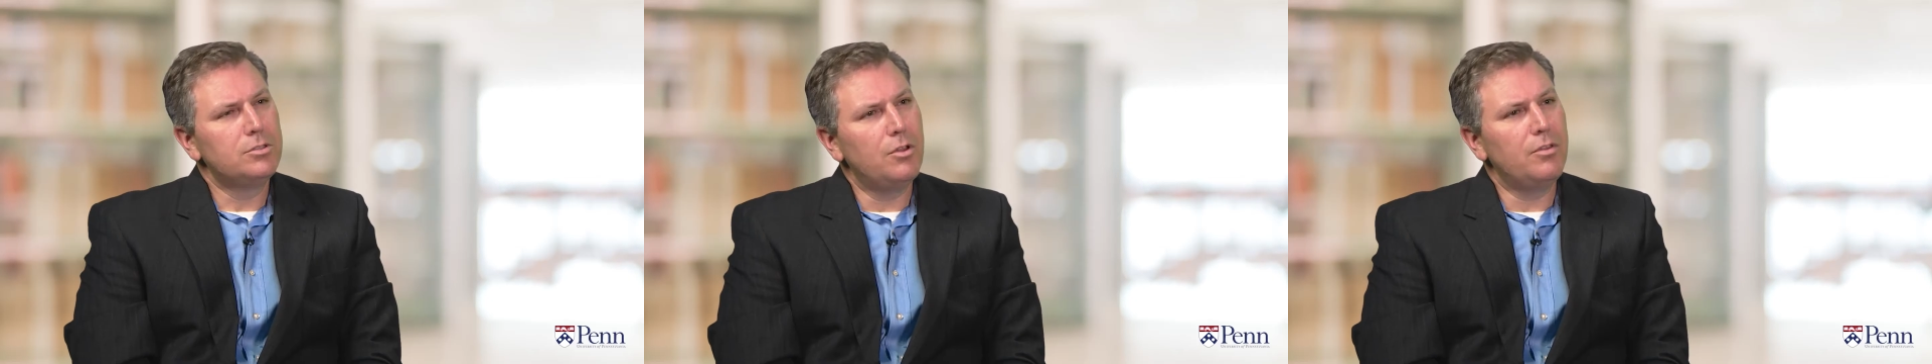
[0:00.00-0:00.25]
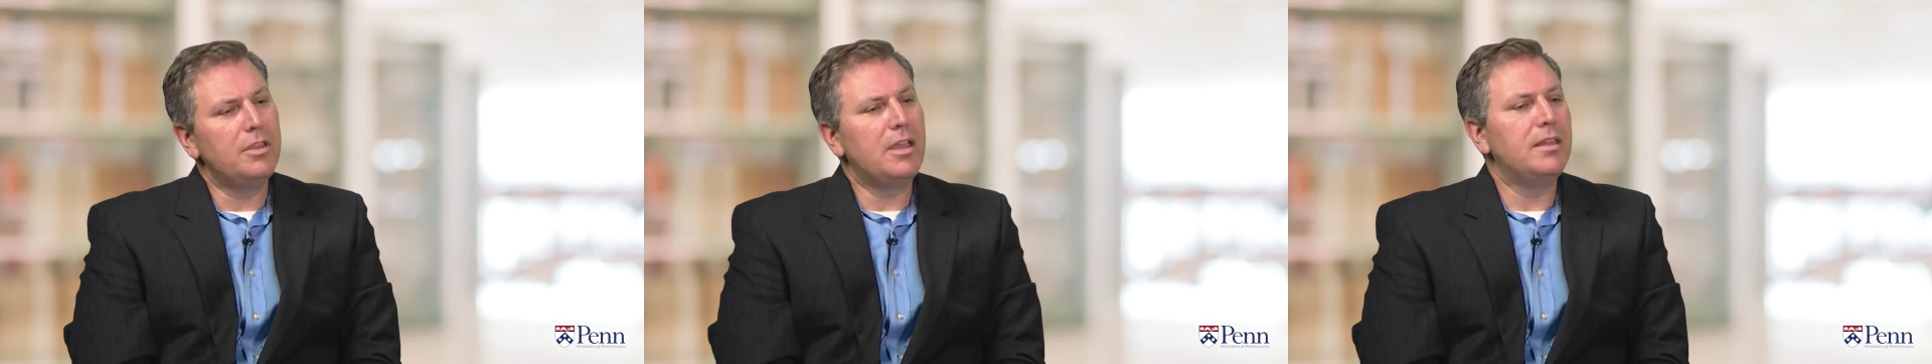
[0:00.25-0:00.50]

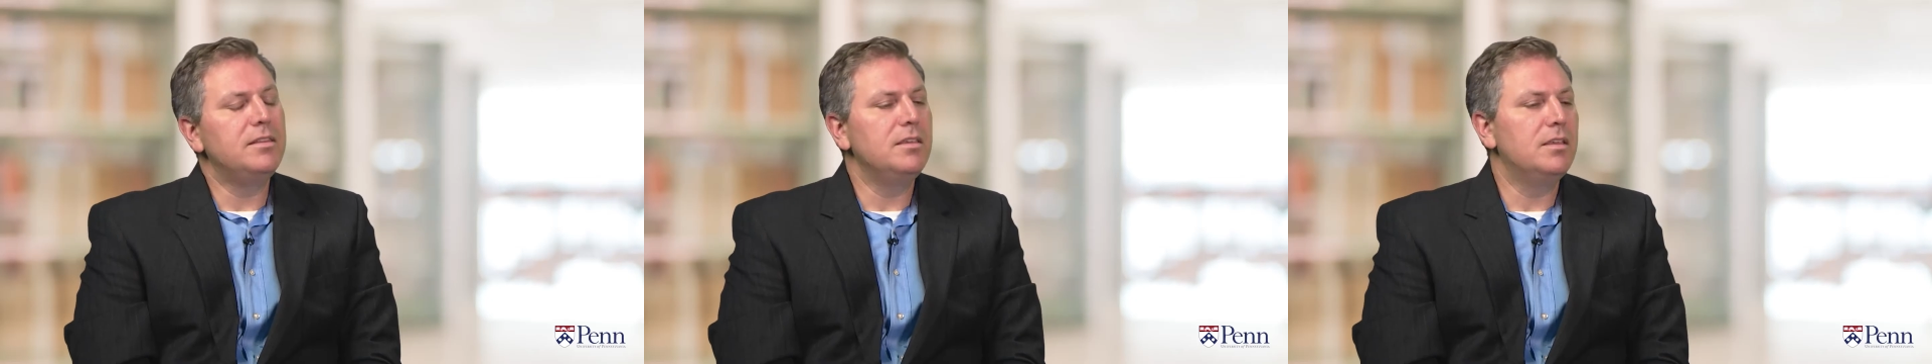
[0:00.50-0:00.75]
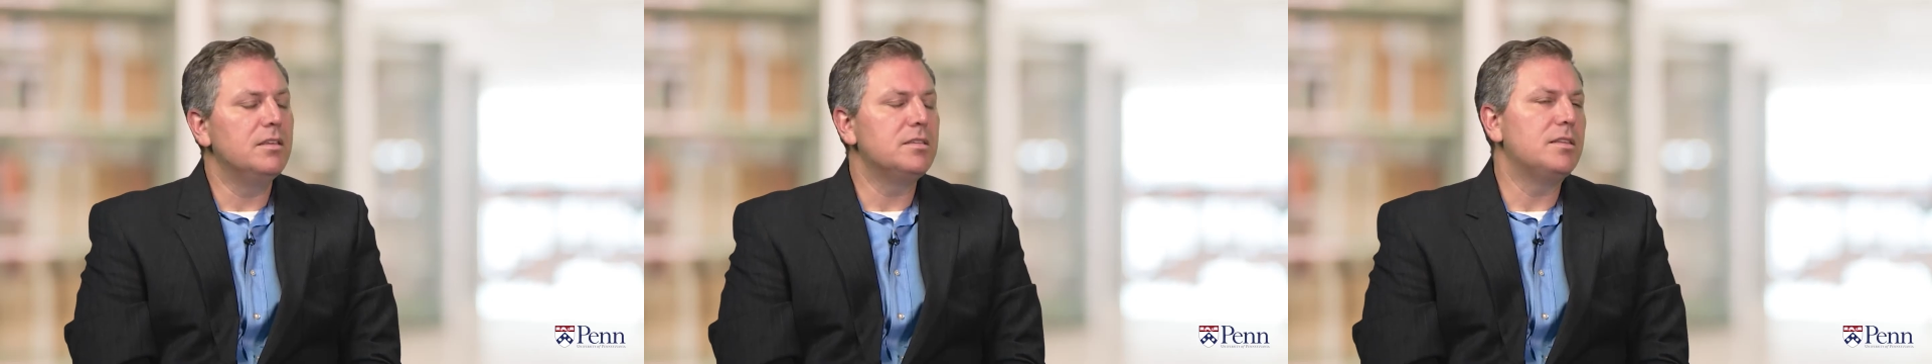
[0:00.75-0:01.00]
So the
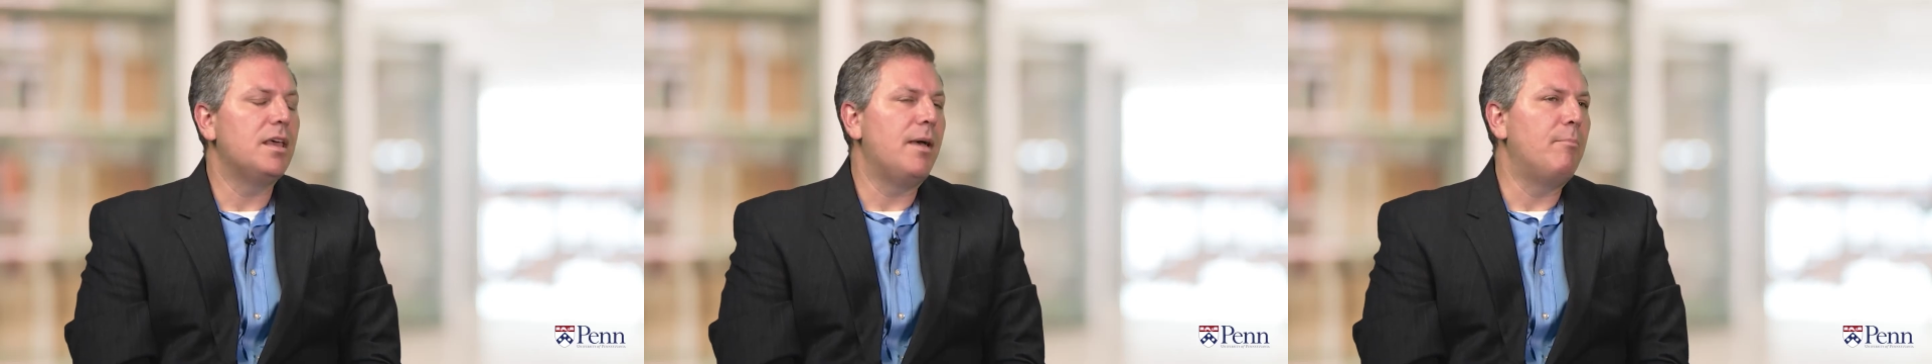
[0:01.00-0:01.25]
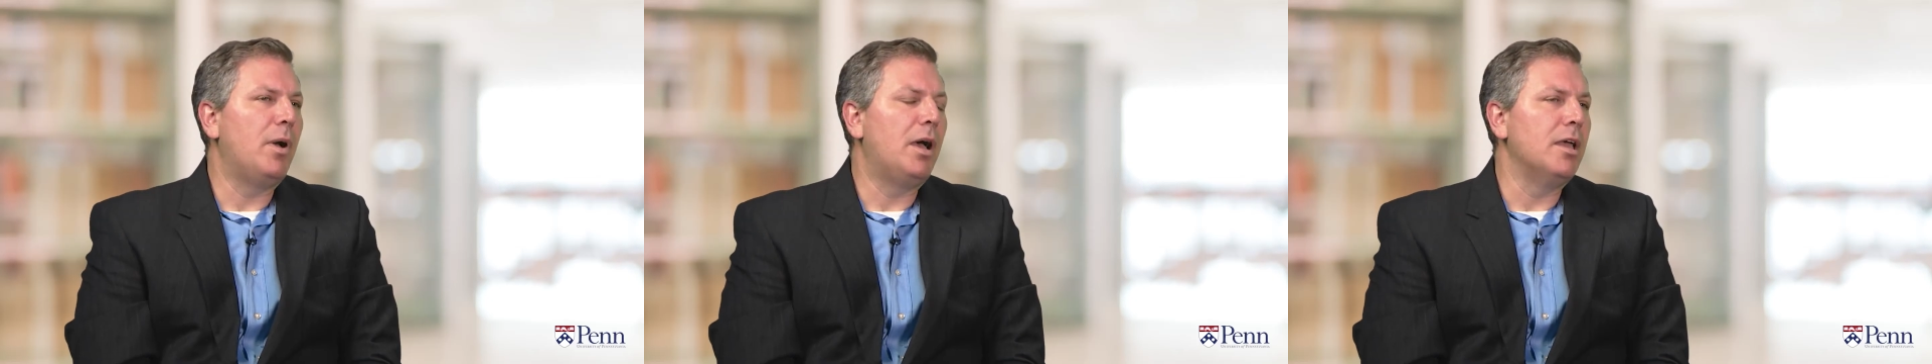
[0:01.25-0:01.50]
idea is
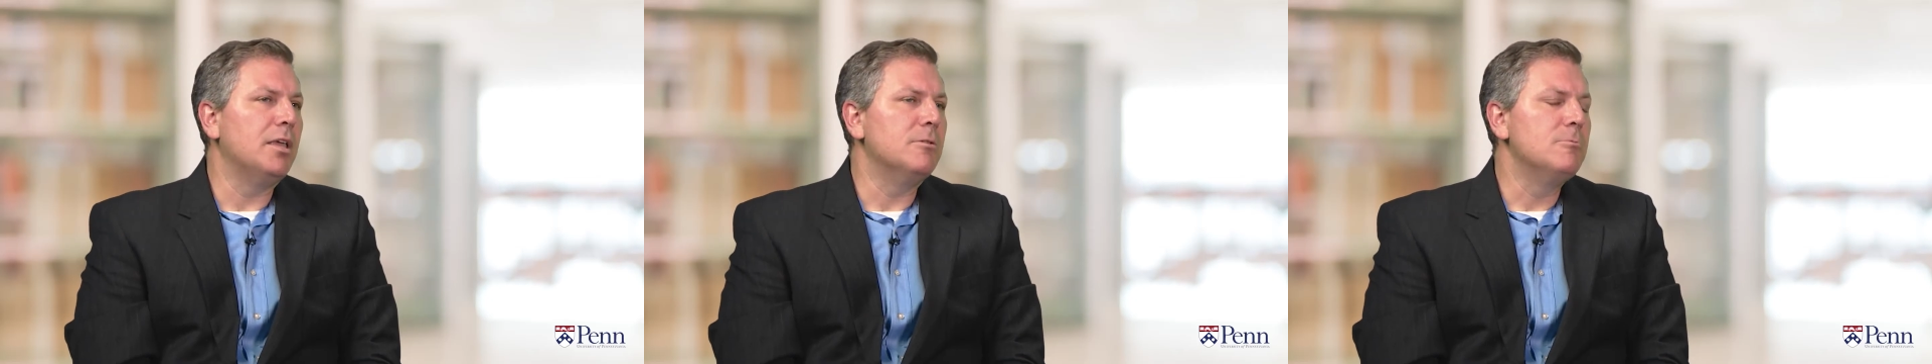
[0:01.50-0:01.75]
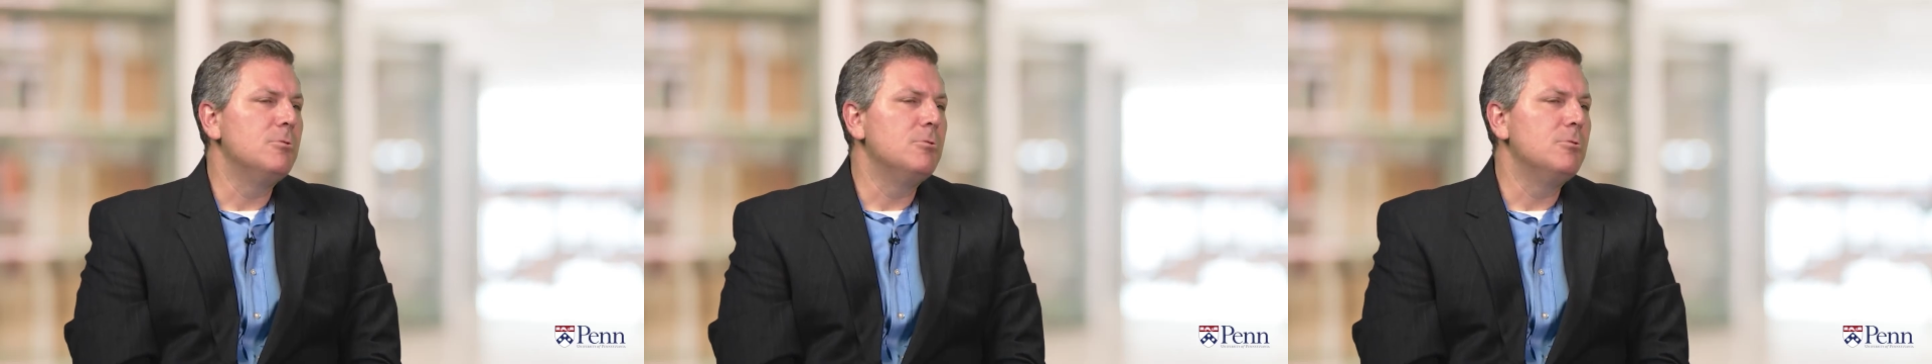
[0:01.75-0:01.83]
that by